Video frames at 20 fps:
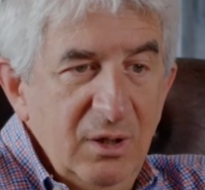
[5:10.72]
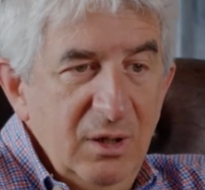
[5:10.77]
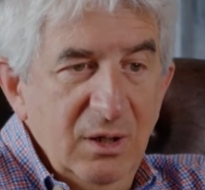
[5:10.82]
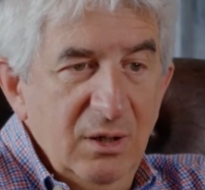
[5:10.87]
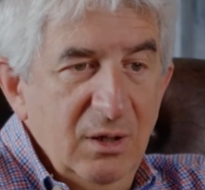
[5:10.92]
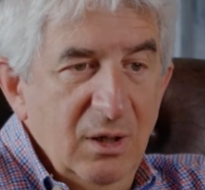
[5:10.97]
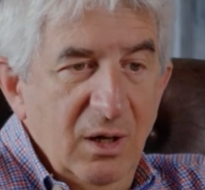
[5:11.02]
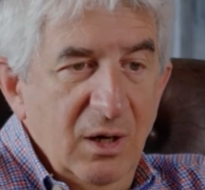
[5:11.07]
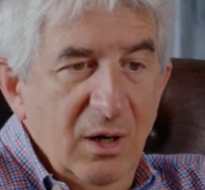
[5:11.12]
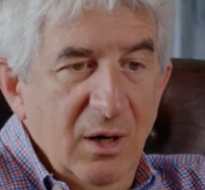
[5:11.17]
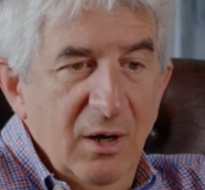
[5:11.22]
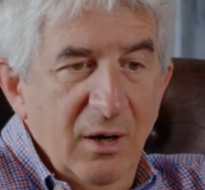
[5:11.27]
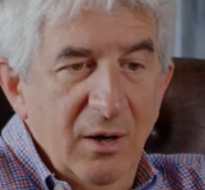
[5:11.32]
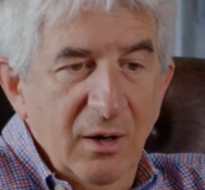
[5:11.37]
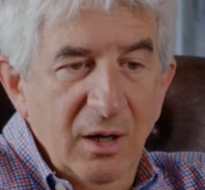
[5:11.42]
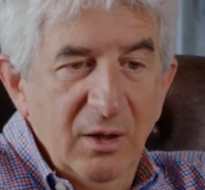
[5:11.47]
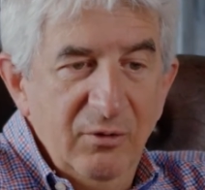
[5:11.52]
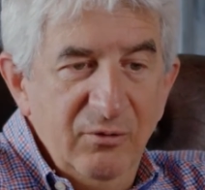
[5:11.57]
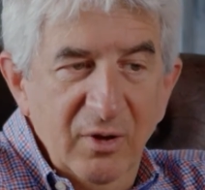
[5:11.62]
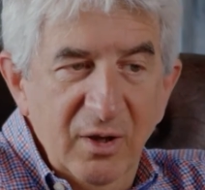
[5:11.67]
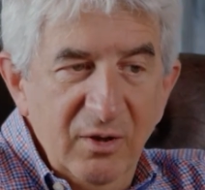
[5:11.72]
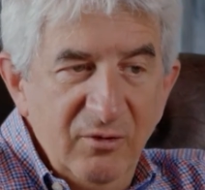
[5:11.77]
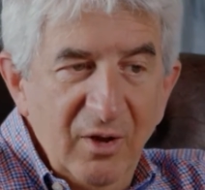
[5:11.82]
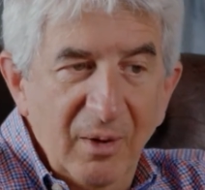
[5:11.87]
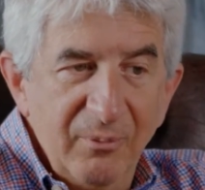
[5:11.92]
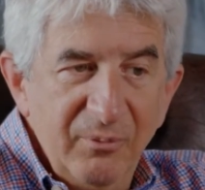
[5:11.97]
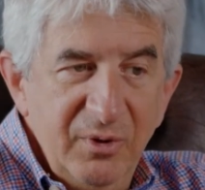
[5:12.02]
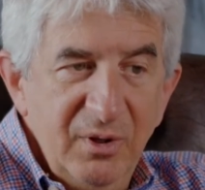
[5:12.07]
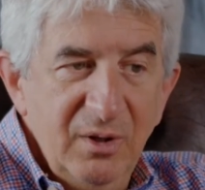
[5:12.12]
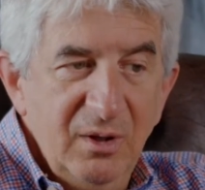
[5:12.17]
in, let's say,
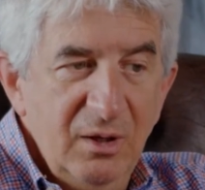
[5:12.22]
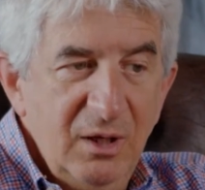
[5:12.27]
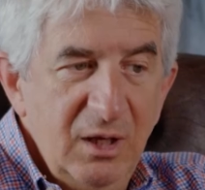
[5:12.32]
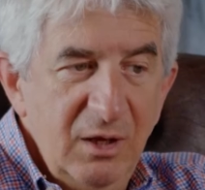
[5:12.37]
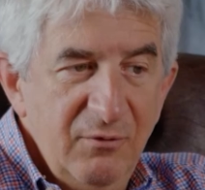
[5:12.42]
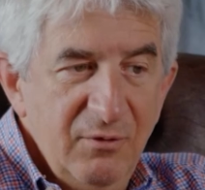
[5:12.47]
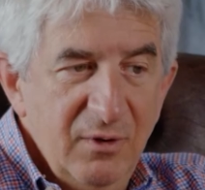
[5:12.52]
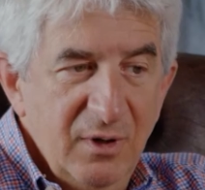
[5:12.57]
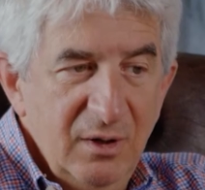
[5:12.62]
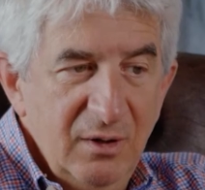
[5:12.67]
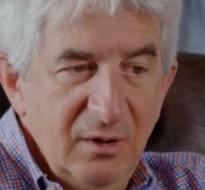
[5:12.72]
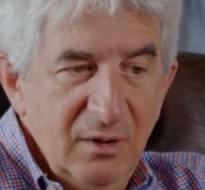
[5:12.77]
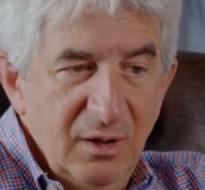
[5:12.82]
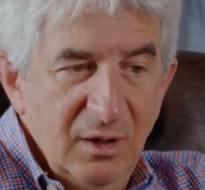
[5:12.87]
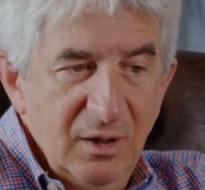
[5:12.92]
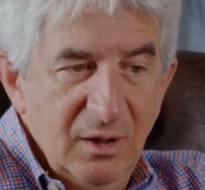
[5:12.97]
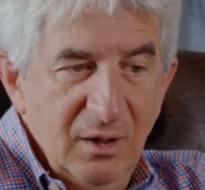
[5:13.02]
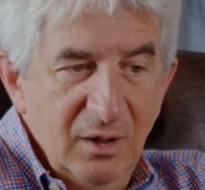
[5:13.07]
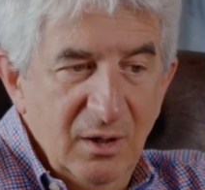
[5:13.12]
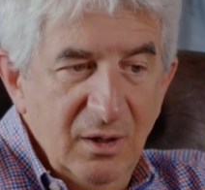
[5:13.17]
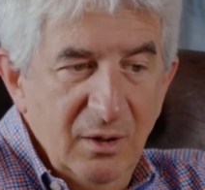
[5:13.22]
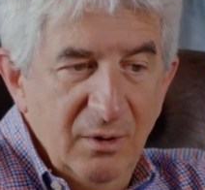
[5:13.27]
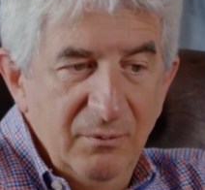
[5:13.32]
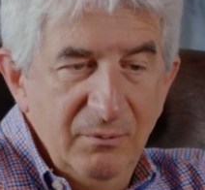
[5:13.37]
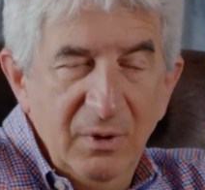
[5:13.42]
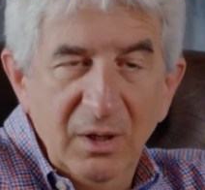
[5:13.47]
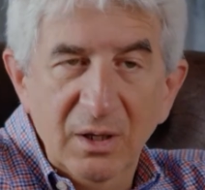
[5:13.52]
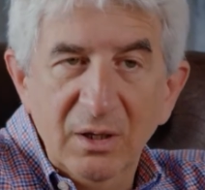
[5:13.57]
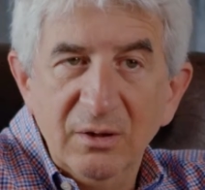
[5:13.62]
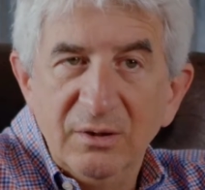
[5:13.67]
something given
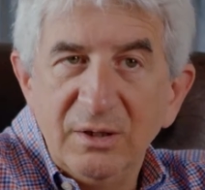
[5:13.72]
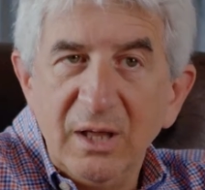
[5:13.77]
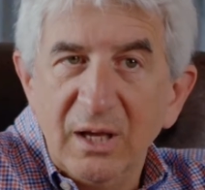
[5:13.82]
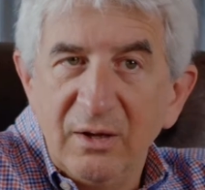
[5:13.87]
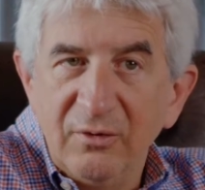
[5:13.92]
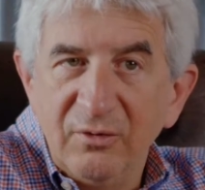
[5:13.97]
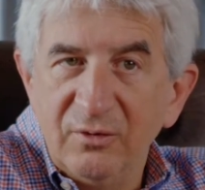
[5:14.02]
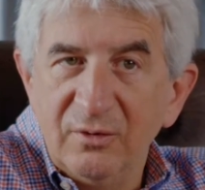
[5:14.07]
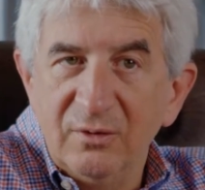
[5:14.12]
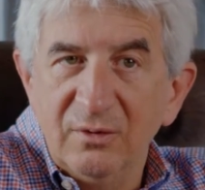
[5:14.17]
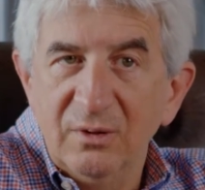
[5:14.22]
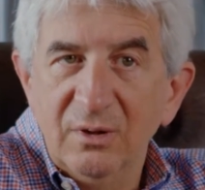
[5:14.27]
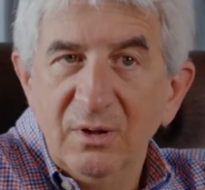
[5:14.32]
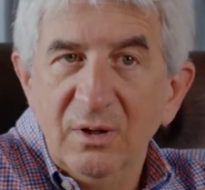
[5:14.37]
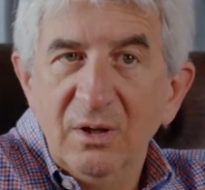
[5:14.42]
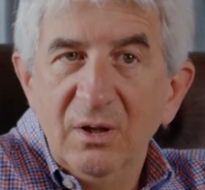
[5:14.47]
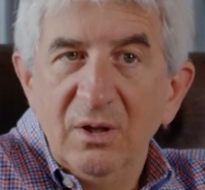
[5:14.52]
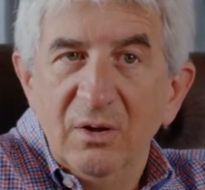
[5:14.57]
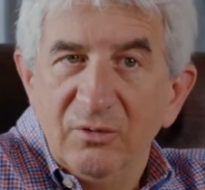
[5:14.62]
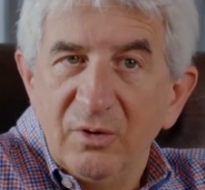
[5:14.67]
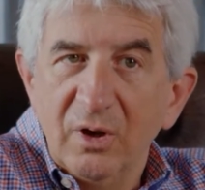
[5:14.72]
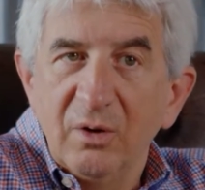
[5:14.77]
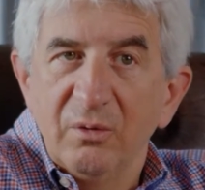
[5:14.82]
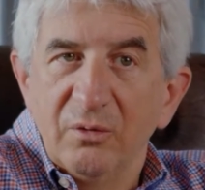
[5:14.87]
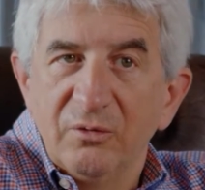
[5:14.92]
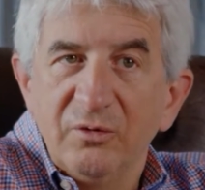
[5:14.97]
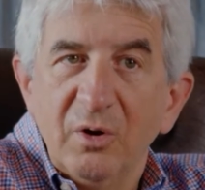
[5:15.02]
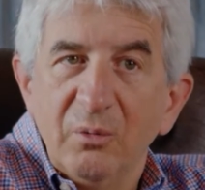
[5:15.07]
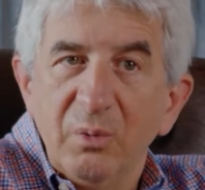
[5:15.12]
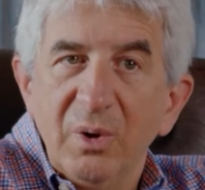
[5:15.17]
in text.
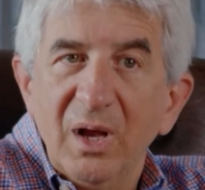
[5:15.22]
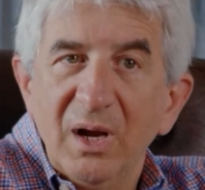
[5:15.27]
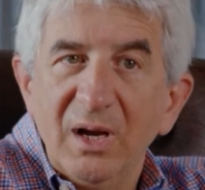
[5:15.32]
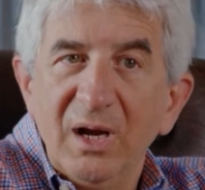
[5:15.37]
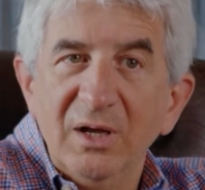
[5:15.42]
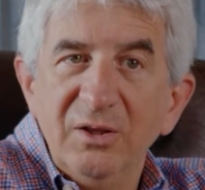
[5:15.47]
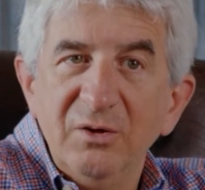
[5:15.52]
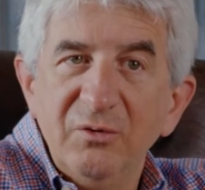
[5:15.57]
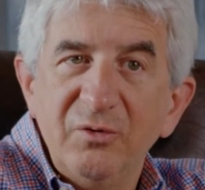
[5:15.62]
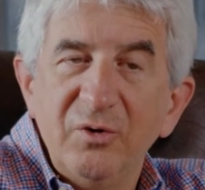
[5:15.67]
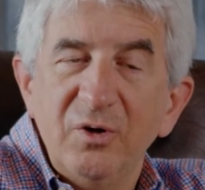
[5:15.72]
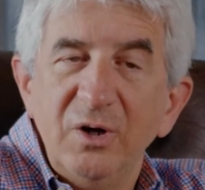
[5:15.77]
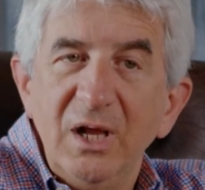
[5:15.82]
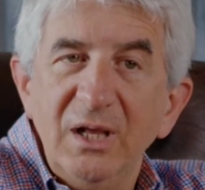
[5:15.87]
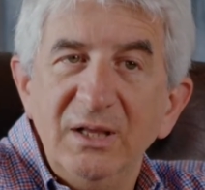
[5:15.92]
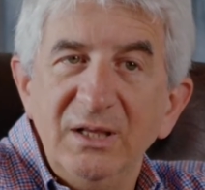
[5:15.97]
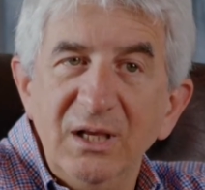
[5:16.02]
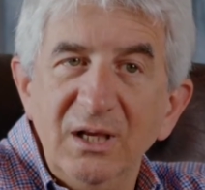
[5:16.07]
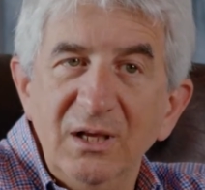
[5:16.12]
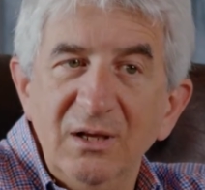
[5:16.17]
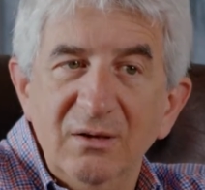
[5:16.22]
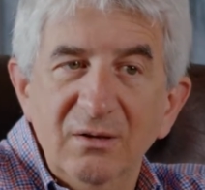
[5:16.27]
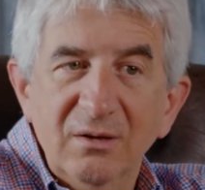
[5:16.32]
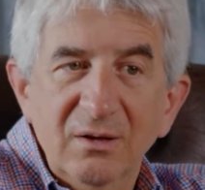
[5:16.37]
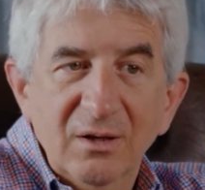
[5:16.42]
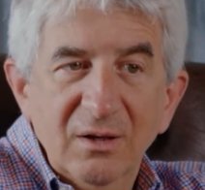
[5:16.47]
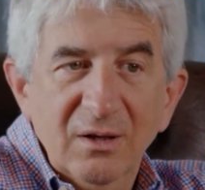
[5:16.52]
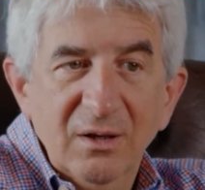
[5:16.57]
So we are kind of creating